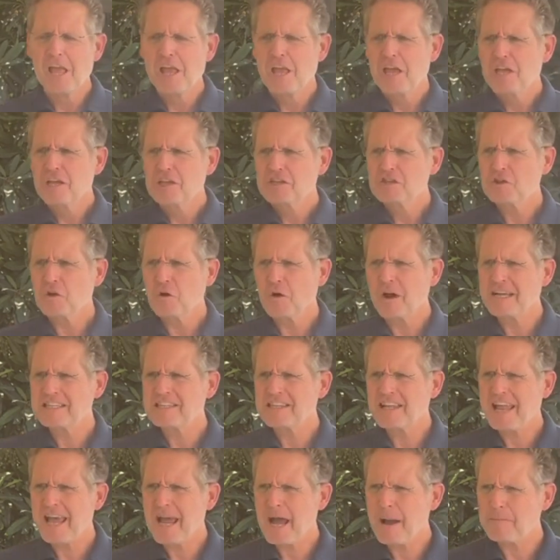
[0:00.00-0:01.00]
So as
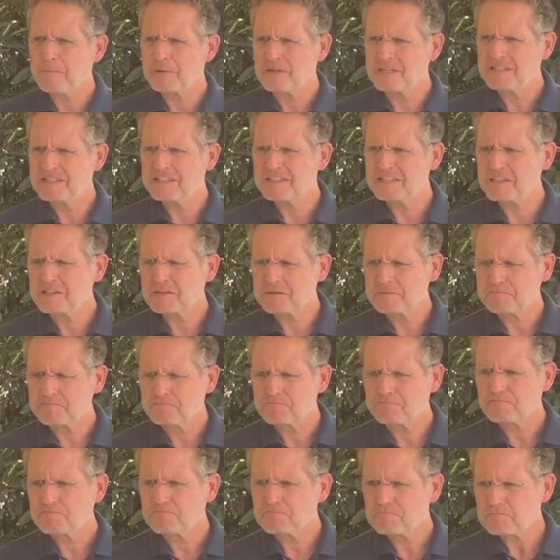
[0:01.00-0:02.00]
it happens,
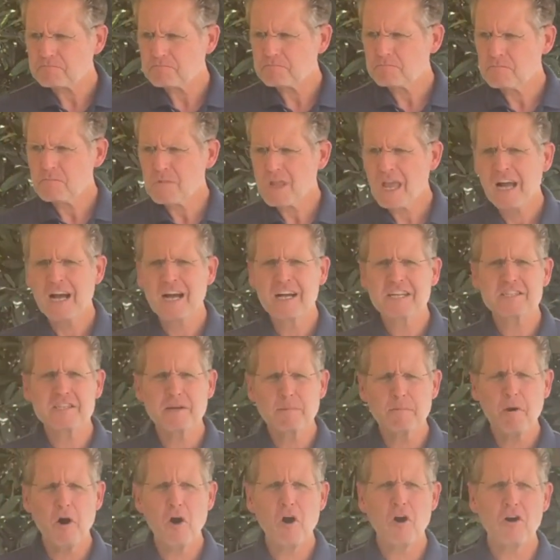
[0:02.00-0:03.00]

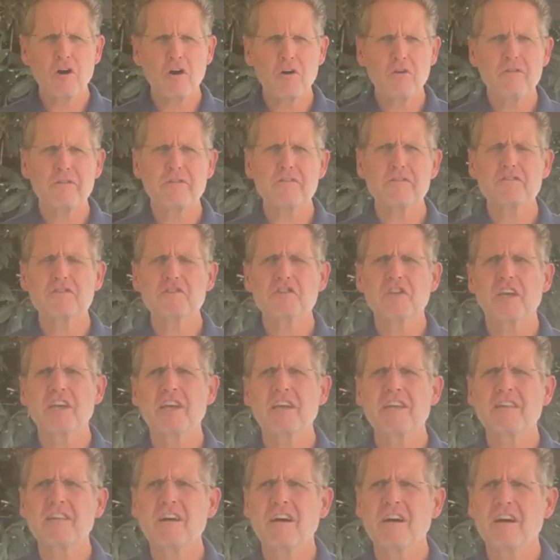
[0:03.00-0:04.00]
tomorrow,
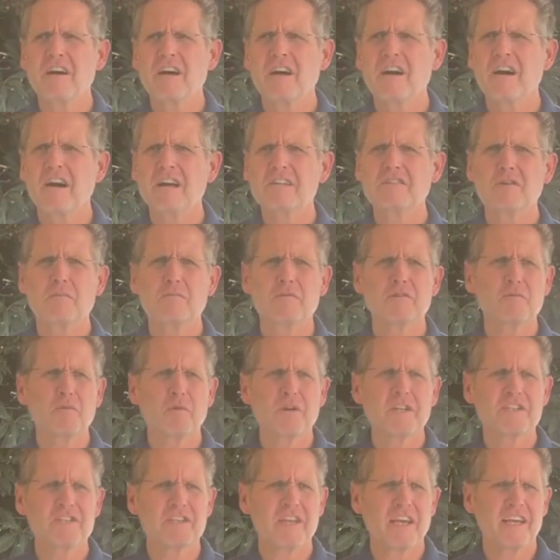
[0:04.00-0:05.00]
Thursday, October
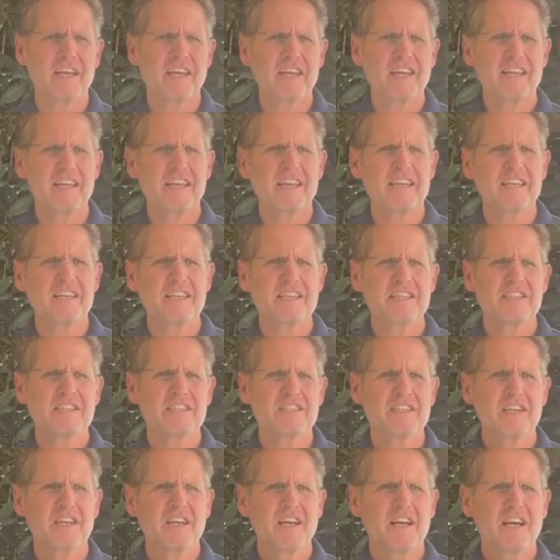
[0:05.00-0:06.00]
22nd,
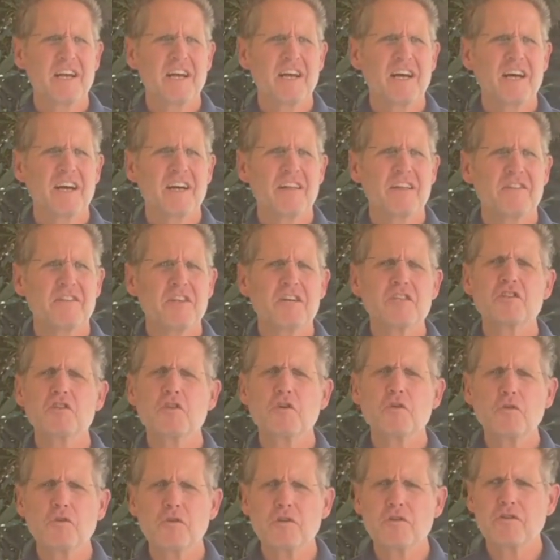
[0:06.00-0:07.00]
is the
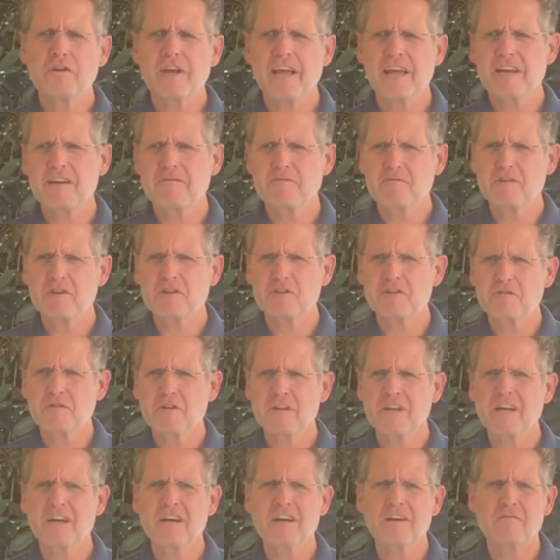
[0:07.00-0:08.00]
2-year
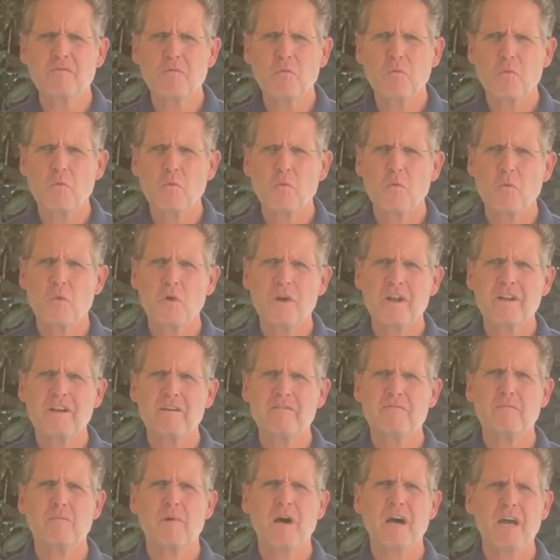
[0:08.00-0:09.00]
anniversary of one
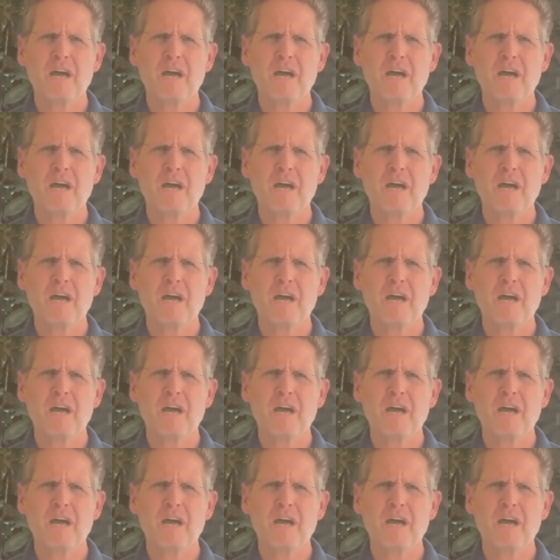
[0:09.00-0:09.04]
of my